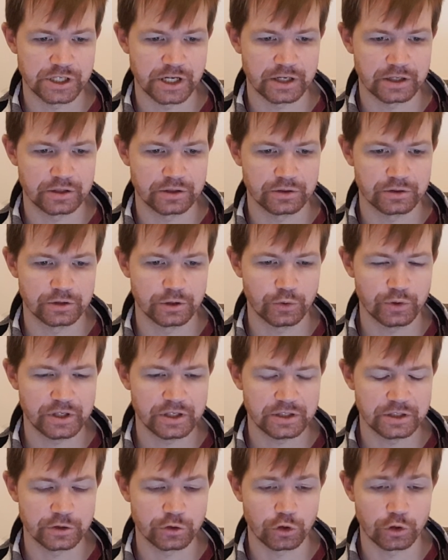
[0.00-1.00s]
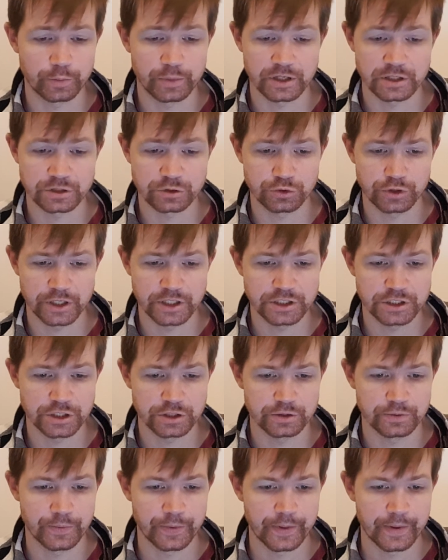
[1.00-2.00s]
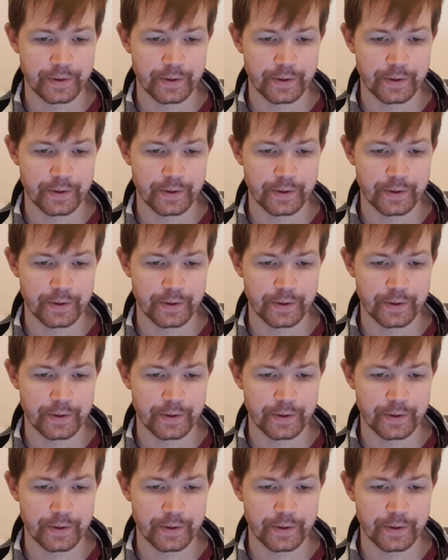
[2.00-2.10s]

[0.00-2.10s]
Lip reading: tank, no heating or pasteurization